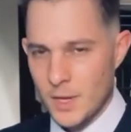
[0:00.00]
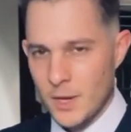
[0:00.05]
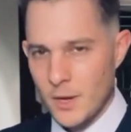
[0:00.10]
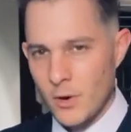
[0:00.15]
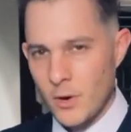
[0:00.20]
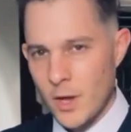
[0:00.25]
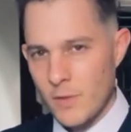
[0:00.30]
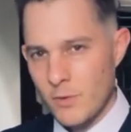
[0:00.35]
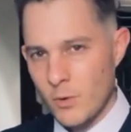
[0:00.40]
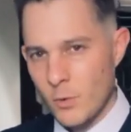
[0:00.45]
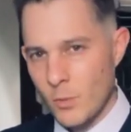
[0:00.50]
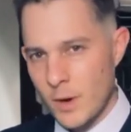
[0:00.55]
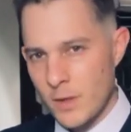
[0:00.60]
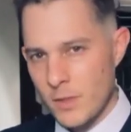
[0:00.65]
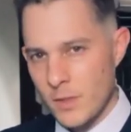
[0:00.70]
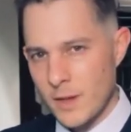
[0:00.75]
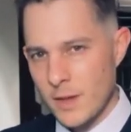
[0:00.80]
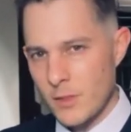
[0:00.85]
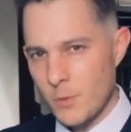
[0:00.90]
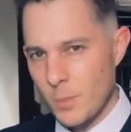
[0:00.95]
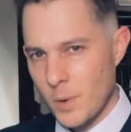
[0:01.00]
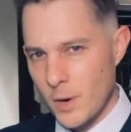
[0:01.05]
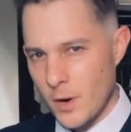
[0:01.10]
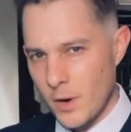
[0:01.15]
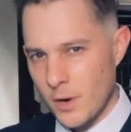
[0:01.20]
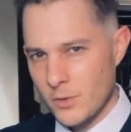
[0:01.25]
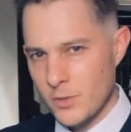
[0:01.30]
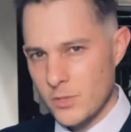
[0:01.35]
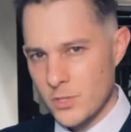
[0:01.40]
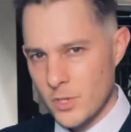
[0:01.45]
However, whether the other
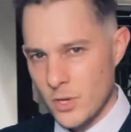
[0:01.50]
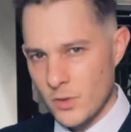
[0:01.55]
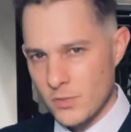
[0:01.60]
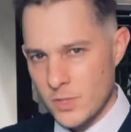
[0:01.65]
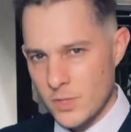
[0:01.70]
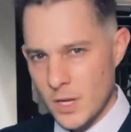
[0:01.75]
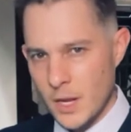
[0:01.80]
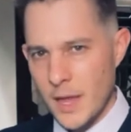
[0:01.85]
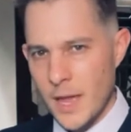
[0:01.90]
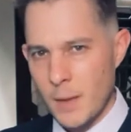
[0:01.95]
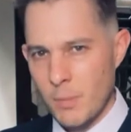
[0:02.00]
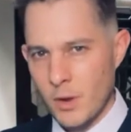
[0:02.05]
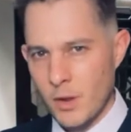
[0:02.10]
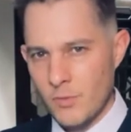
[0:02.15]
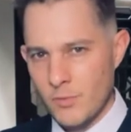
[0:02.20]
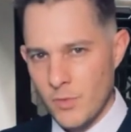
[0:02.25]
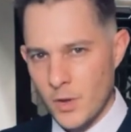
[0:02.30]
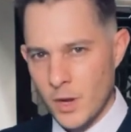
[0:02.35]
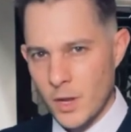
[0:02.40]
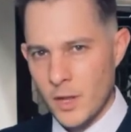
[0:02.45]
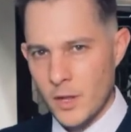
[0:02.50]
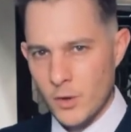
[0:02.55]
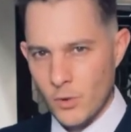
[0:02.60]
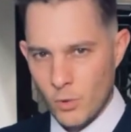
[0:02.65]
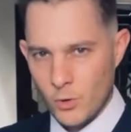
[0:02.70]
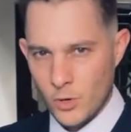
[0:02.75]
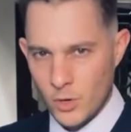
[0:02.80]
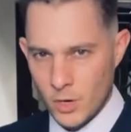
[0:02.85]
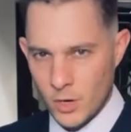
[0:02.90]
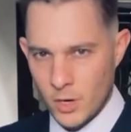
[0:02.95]
parent deserves the label of villain or
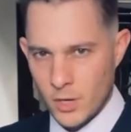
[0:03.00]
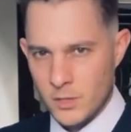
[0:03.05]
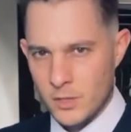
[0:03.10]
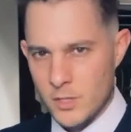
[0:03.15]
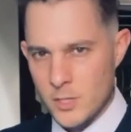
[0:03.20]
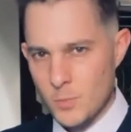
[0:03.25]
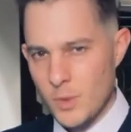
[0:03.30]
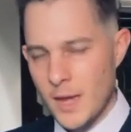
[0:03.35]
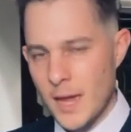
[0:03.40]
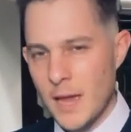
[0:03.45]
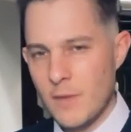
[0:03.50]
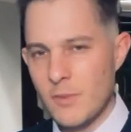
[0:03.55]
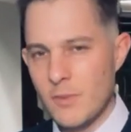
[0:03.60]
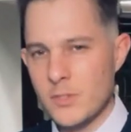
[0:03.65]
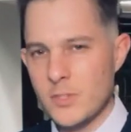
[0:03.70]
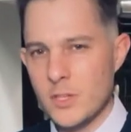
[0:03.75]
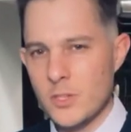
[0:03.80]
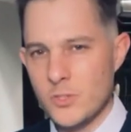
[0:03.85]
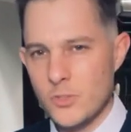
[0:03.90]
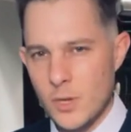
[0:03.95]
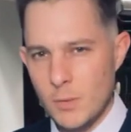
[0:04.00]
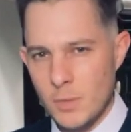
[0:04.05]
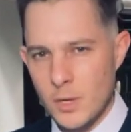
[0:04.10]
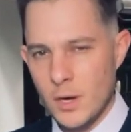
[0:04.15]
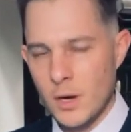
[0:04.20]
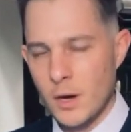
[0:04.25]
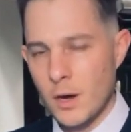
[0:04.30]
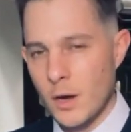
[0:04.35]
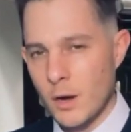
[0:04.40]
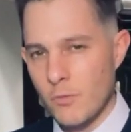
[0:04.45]
not, this behavior is extremely
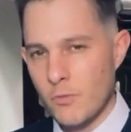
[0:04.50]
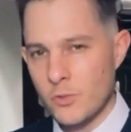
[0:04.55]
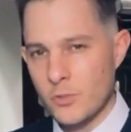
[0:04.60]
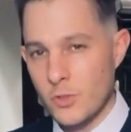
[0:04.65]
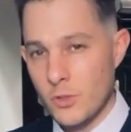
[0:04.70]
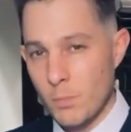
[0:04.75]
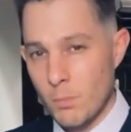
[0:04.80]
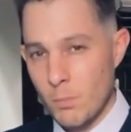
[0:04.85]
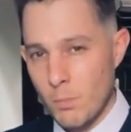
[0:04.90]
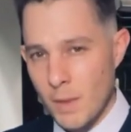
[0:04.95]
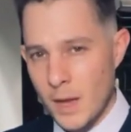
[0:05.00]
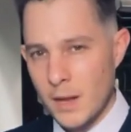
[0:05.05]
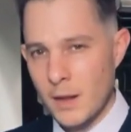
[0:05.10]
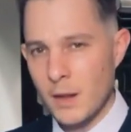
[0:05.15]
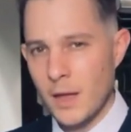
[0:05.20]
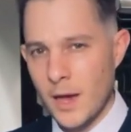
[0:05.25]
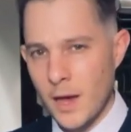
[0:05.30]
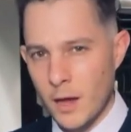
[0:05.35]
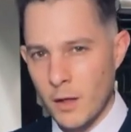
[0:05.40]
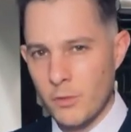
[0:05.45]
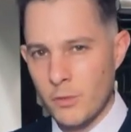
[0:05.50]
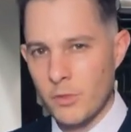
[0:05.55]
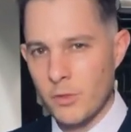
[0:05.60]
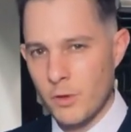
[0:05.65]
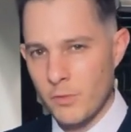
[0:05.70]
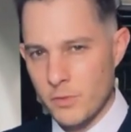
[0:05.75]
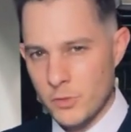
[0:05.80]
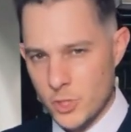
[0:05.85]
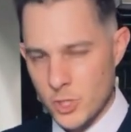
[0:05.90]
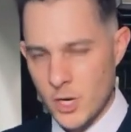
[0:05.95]
harmful to the mental health of
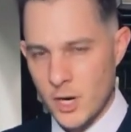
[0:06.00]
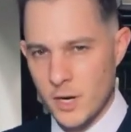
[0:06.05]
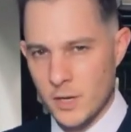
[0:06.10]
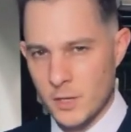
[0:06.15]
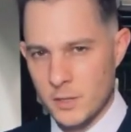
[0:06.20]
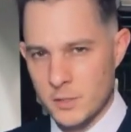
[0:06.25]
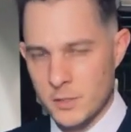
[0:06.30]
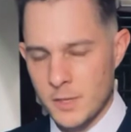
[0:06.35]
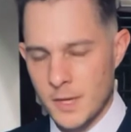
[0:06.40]
the child.